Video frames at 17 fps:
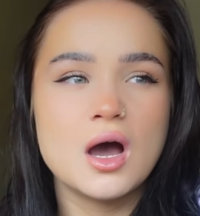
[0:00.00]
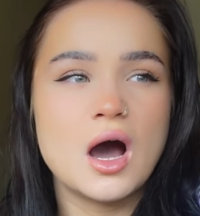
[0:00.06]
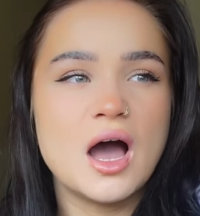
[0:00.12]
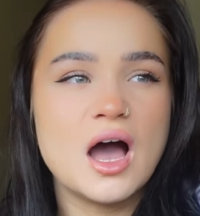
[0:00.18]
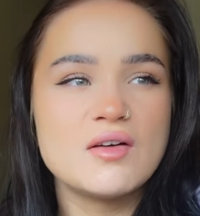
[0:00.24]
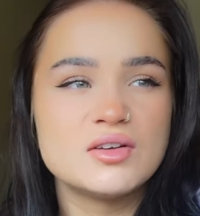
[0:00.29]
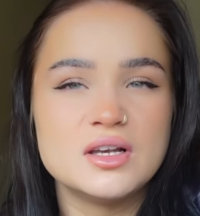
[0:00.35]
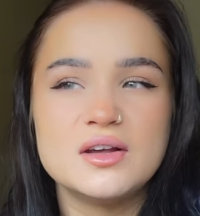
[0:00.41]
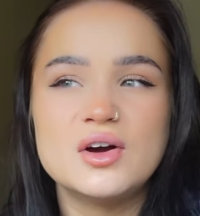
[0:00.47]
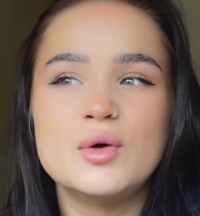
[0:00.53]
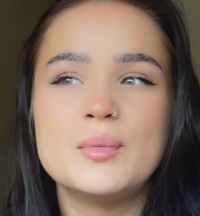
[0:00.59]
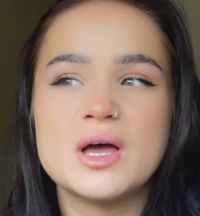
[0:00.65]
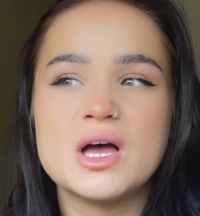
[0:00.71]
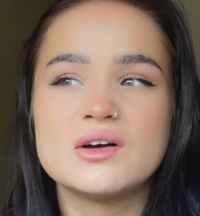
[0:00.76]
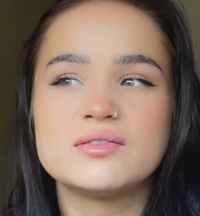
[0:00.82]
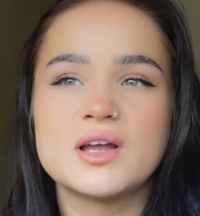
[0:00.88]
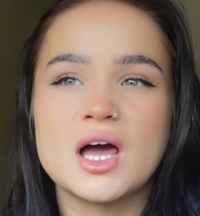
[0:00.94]
I have a little
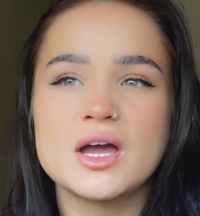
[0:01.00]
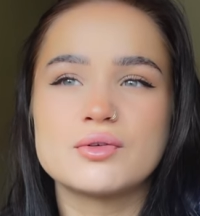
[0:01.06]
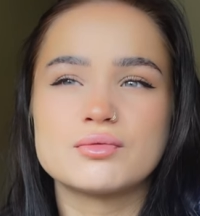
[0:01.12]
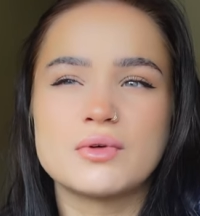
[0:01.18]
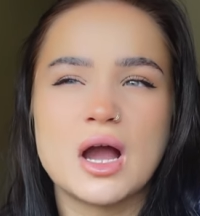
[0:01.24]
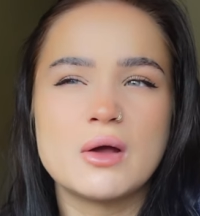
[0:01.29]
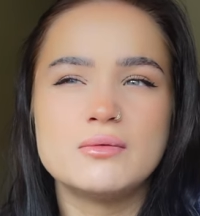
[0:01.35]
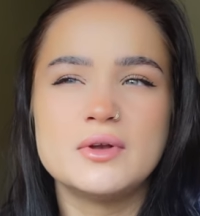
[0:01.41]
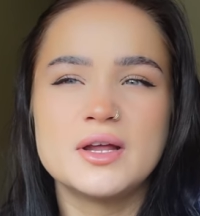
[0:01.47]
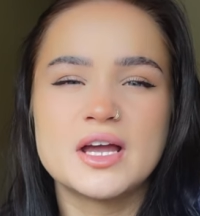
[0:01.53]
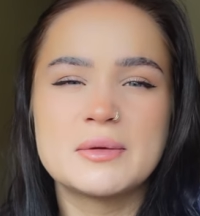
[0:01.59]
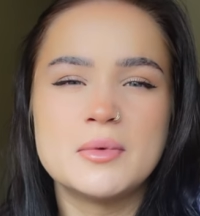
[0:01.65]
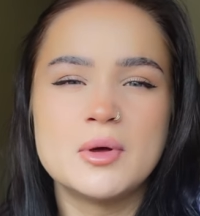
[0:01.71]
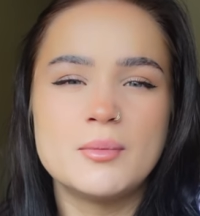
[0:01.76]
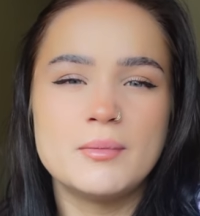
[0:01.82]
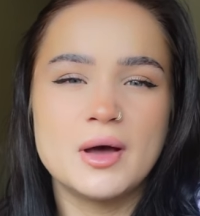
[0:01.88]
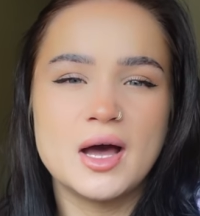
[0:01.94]
bit of like round
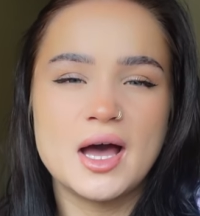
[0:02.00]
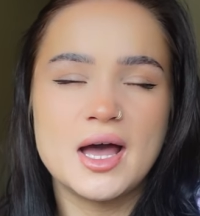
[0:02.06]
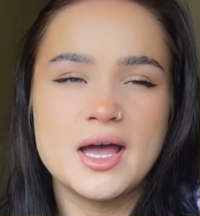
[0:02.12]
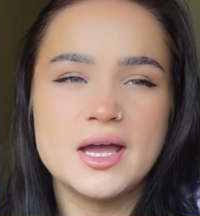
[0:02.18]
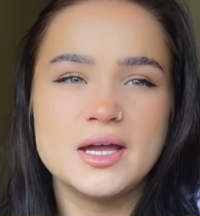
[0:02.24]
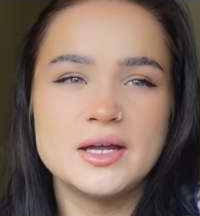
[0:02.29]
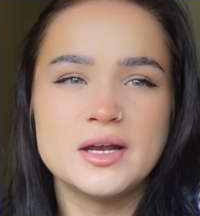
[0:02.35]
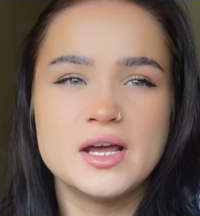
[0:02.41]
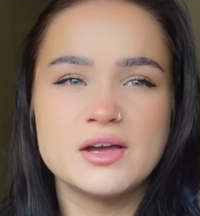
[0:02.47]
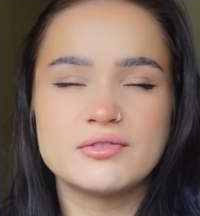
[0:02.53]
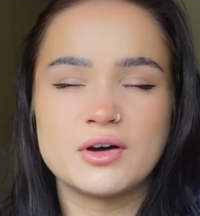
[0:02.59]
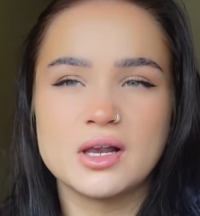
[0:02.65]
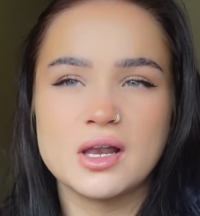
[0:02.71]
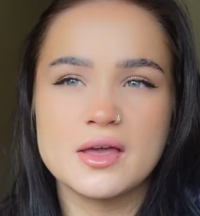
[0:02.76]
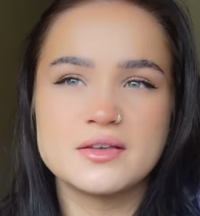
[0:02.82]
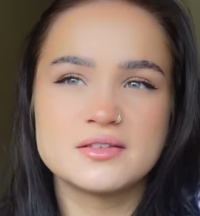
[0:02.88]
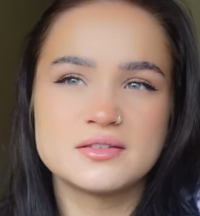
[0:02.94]
ligament pain if I
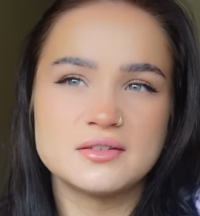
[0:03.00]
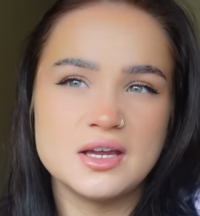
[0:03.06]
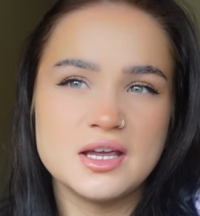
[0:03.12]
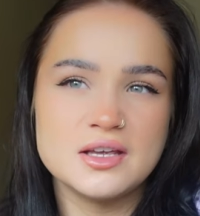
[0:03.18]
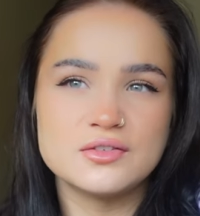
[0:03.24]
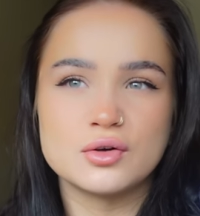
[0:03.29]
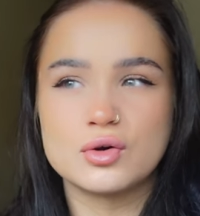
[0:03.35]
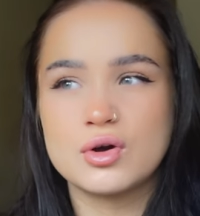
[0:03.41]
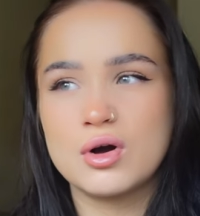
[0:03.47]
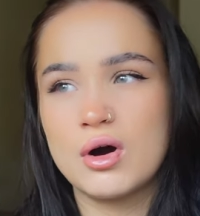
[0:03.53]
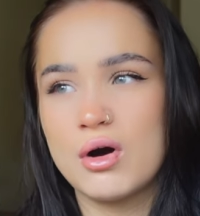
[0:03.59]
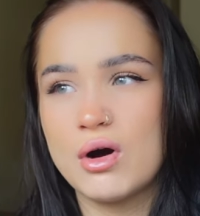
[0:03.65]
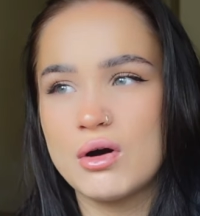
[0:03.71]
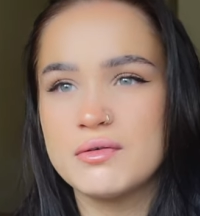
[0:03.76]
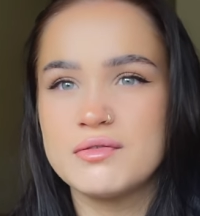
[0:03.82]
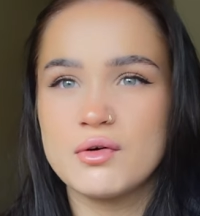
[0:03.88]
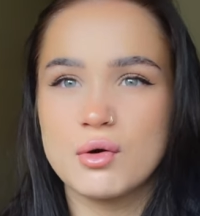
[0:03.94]
like sneeze or
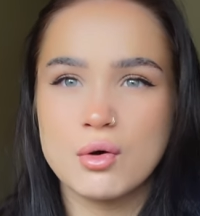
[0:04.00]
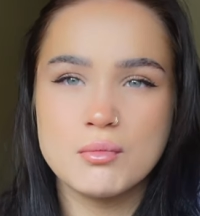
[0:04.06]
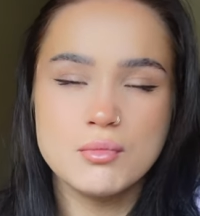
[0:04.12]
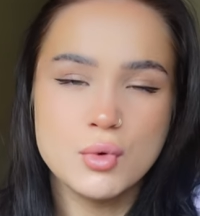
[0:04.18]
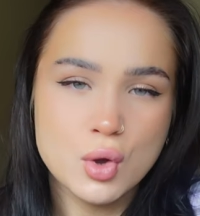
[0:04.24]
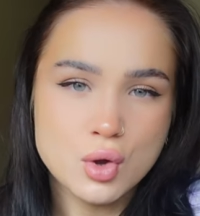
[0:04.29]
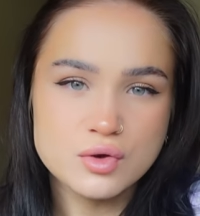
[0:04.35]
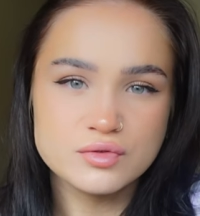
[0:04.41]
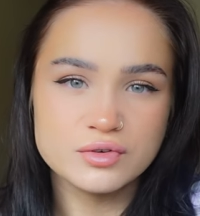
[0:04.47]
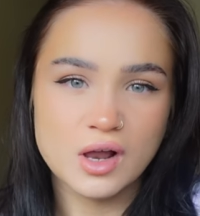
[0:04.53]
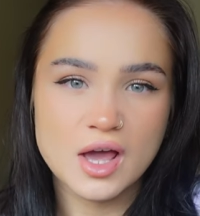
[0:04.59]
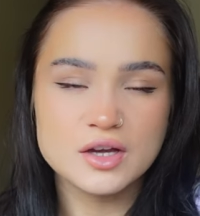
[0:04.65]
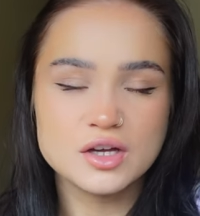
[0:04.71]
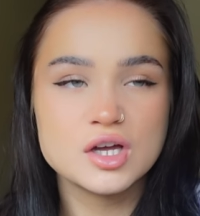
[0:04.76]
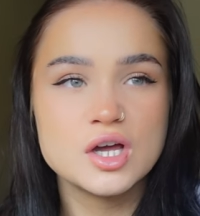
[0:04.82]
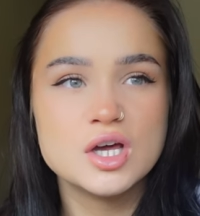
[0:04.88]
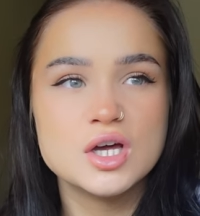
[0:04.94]
cough or move
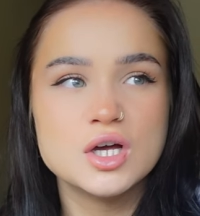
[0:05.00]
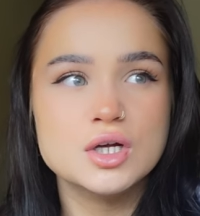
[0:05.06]
like